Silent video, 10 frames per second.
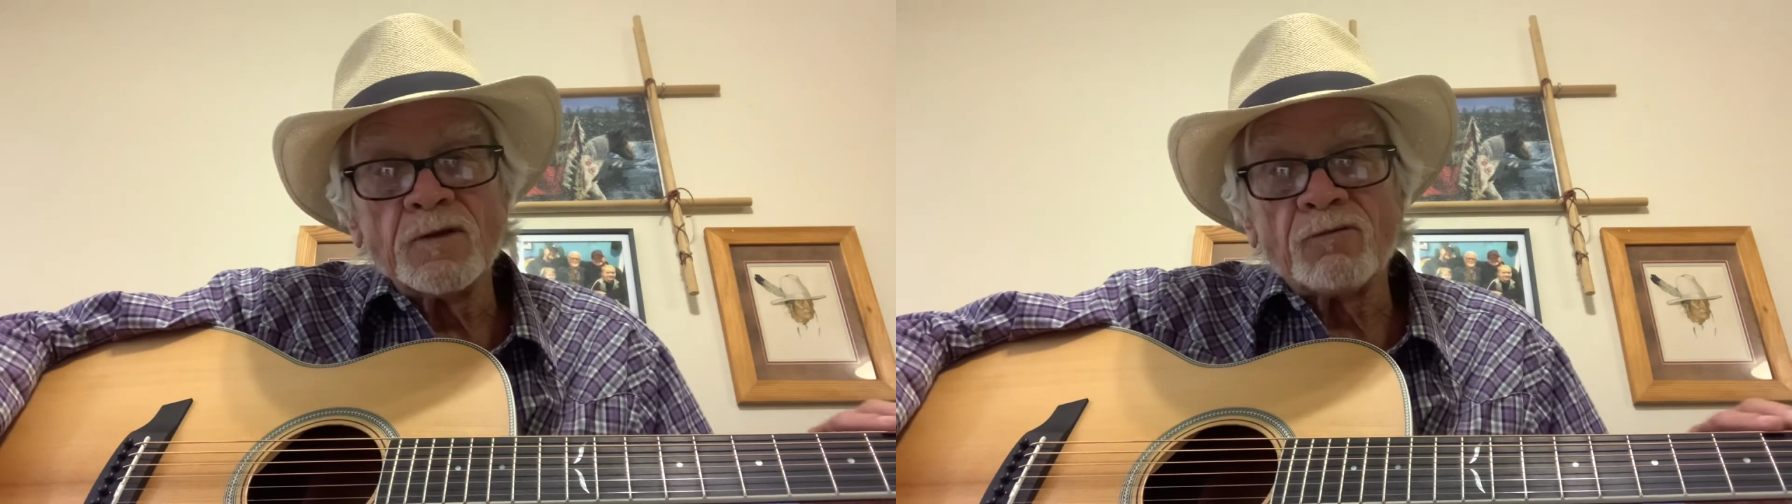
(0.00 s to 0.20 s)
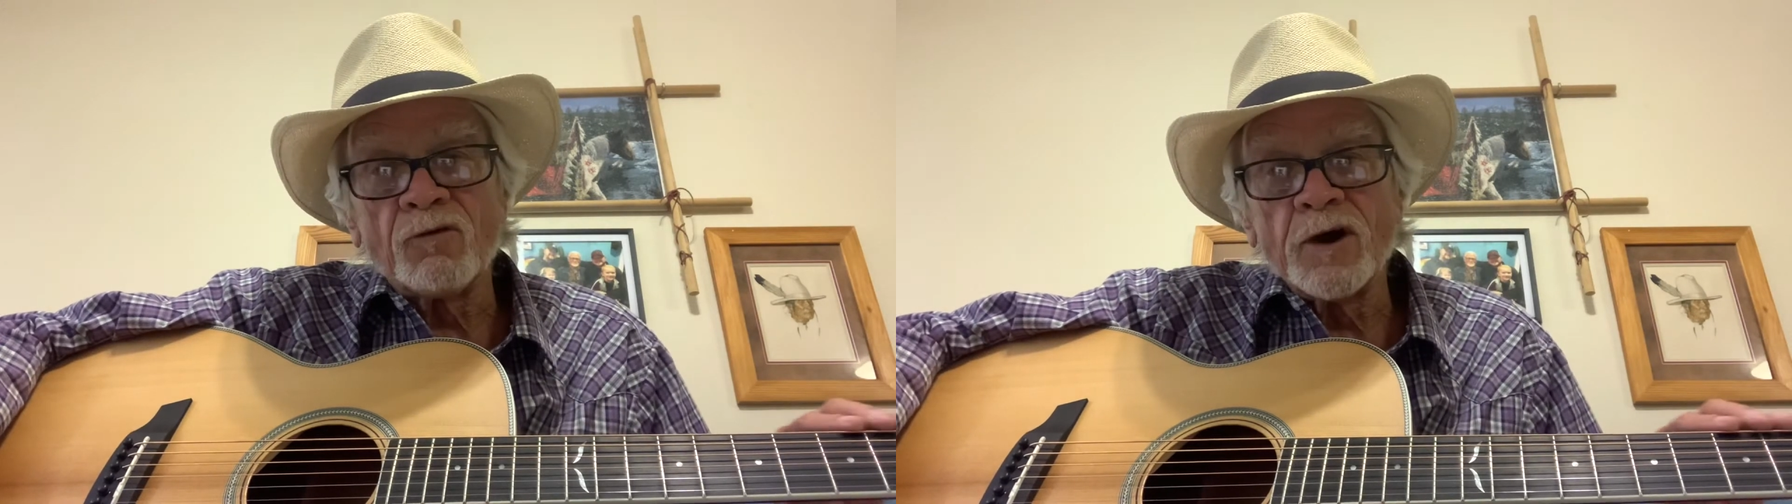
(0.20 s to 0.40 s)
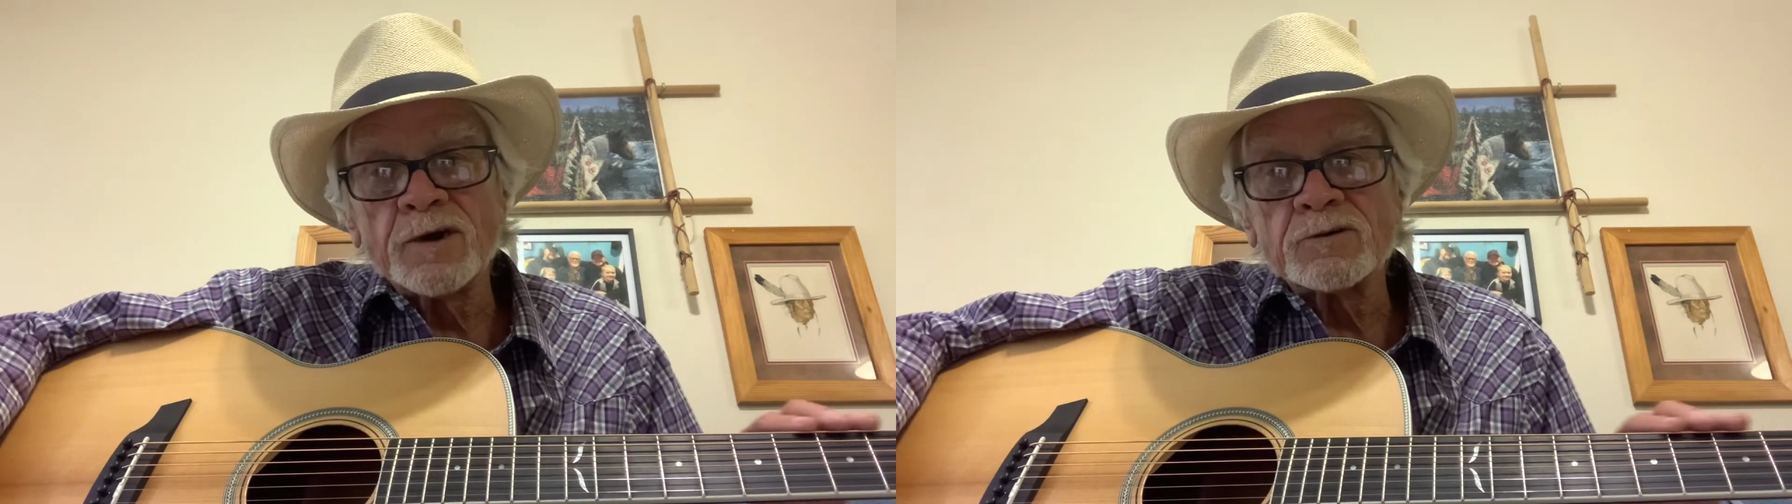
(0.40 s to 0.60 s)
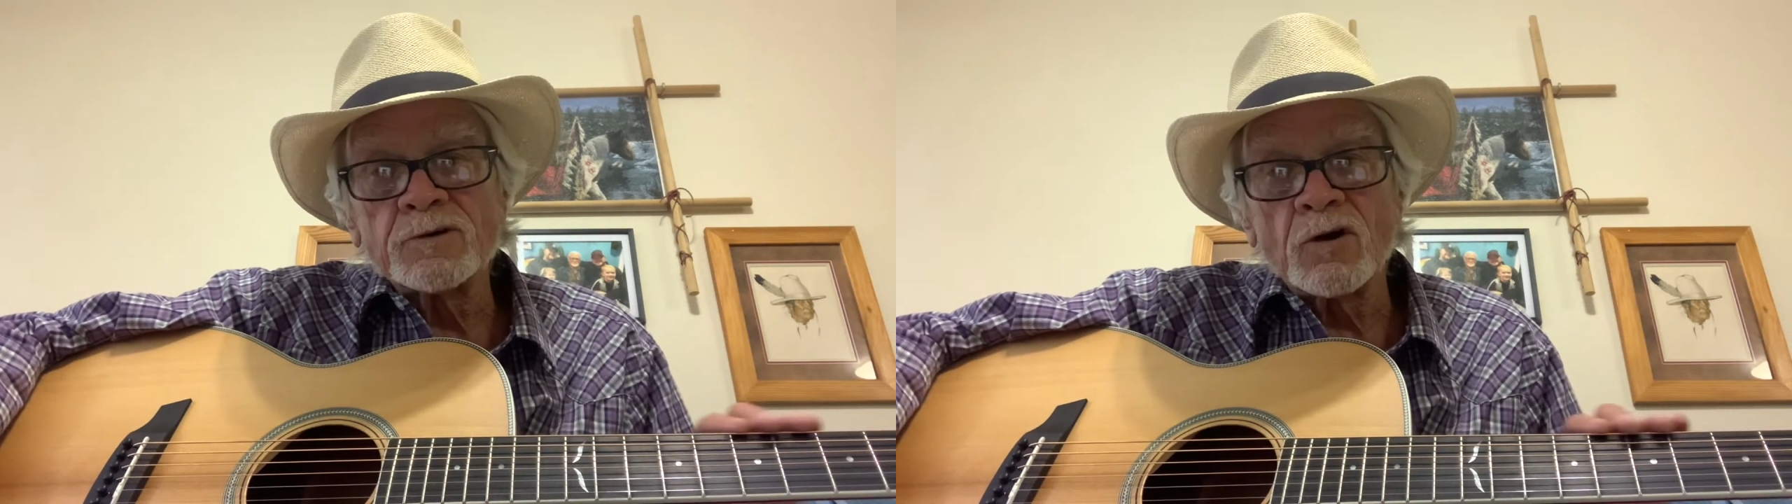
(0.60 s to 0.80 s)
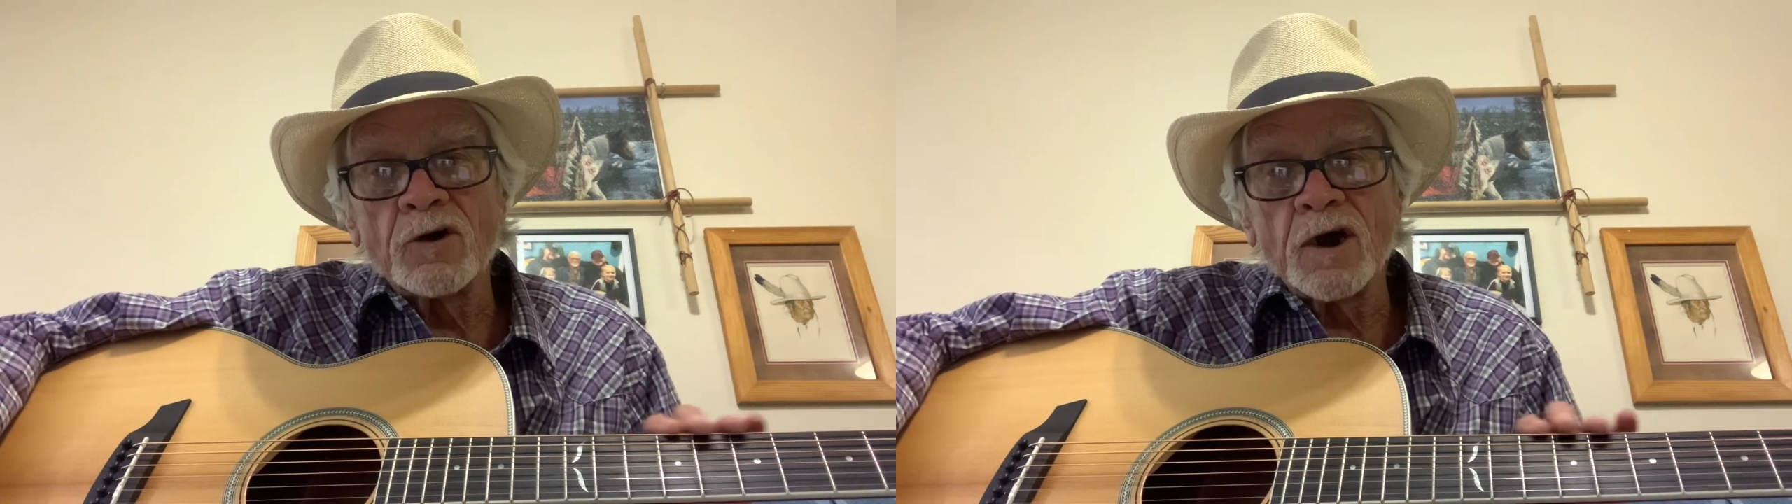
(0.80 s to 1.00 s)
frets
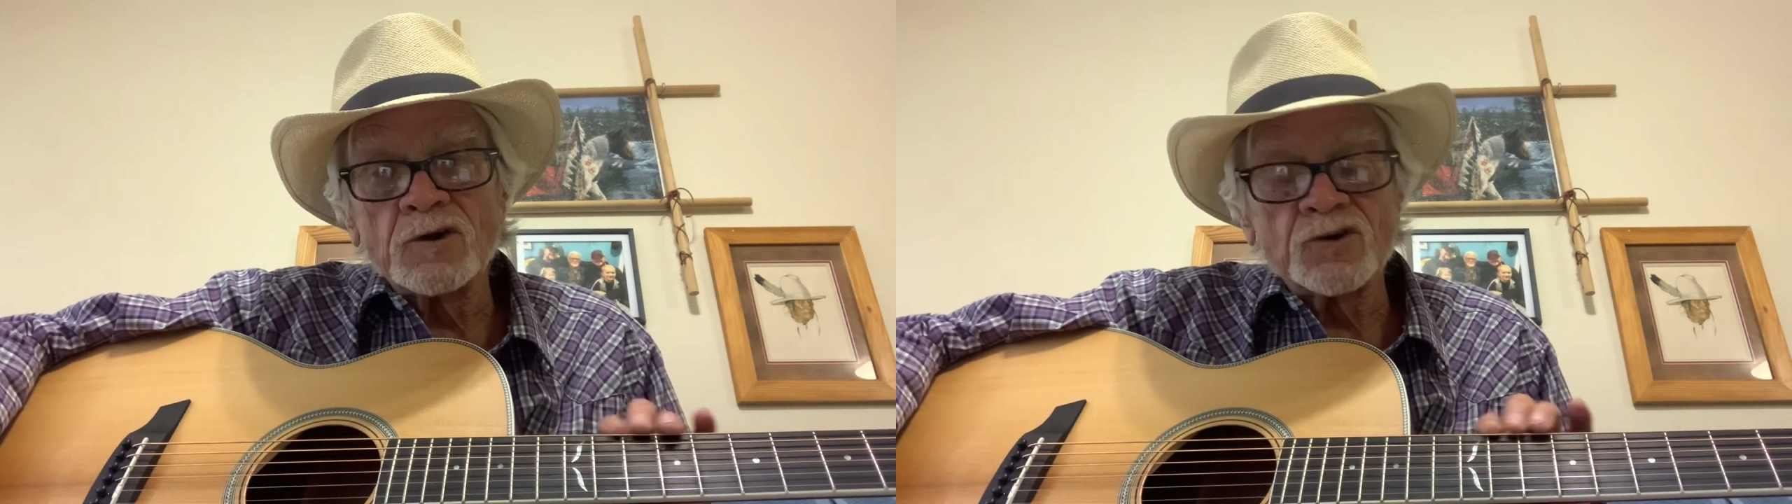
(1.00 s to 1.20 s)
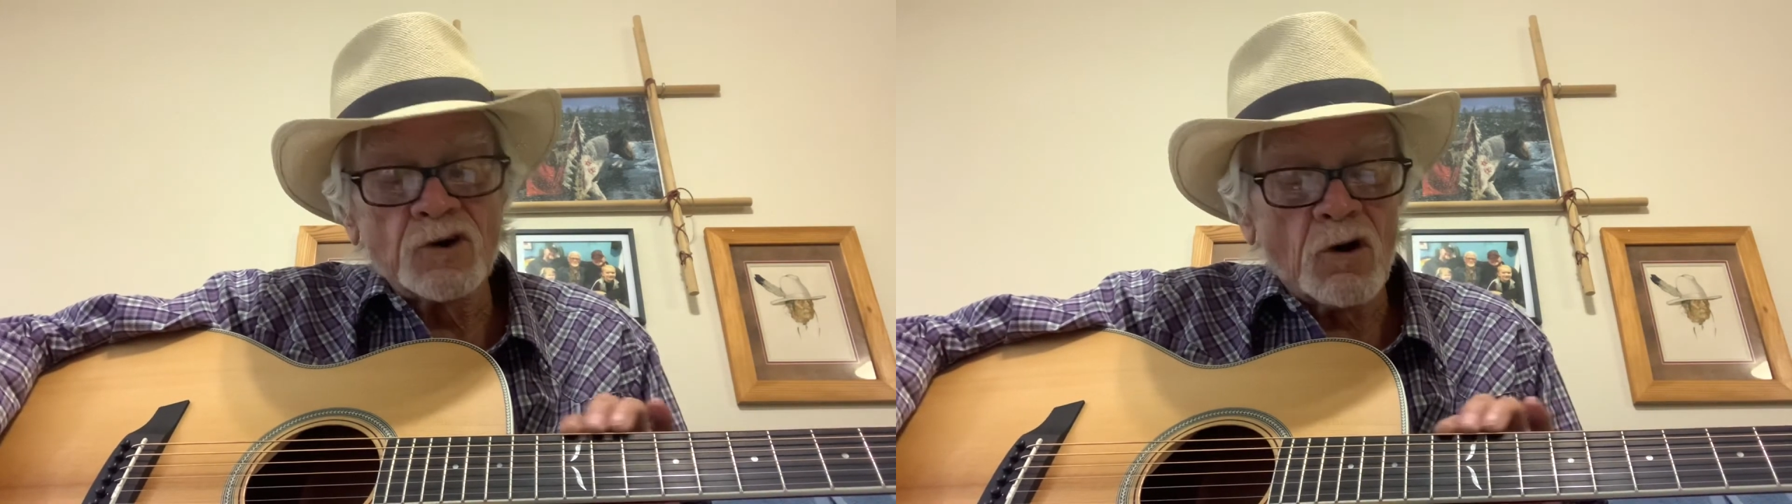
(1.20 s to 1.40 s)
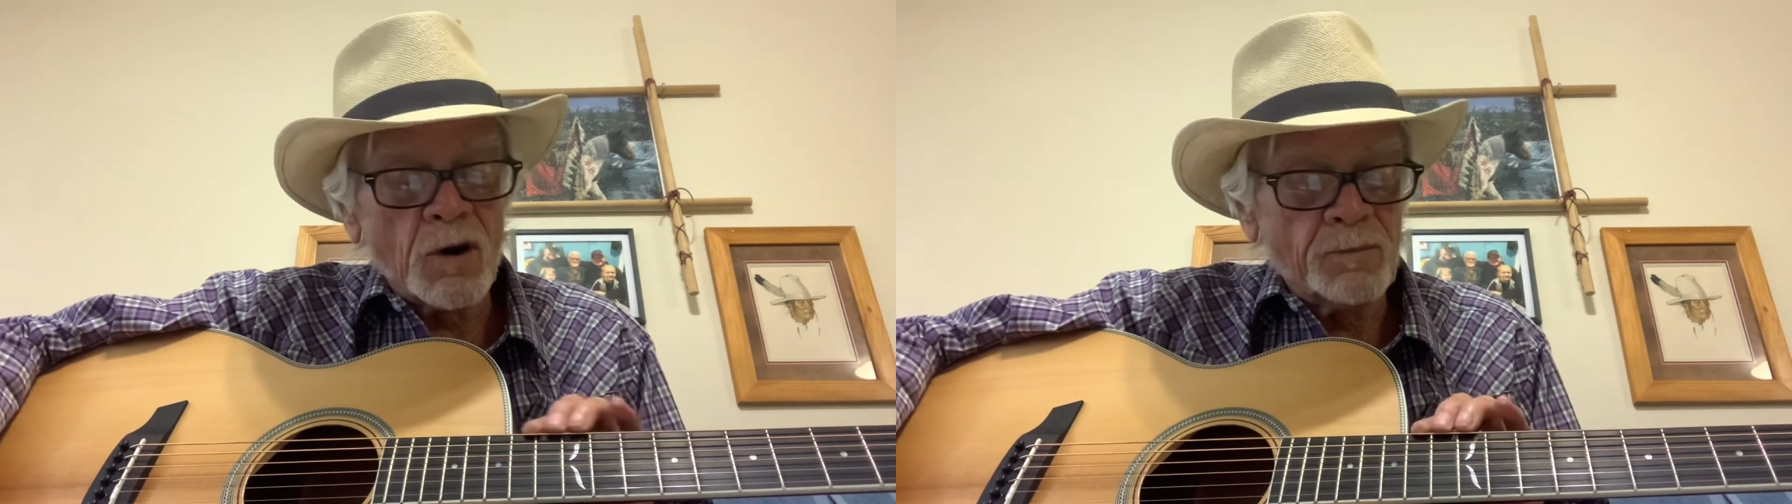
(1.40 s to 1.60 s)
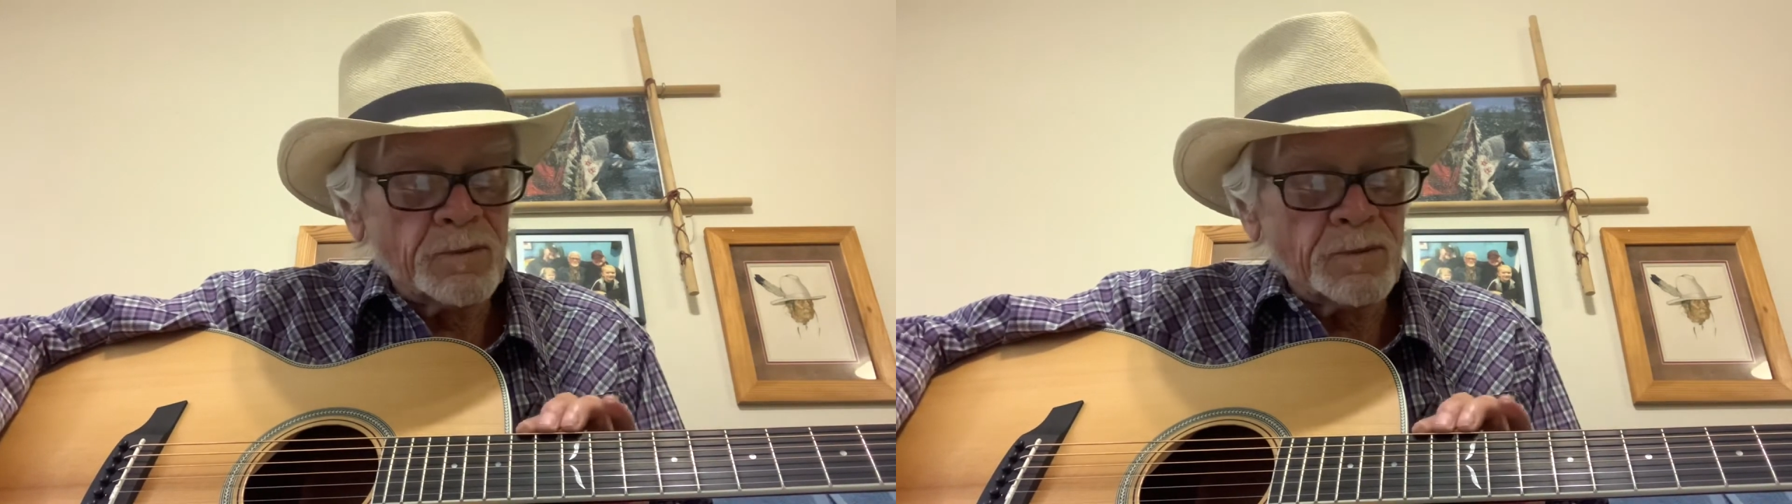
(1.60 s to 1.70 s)
are not sharp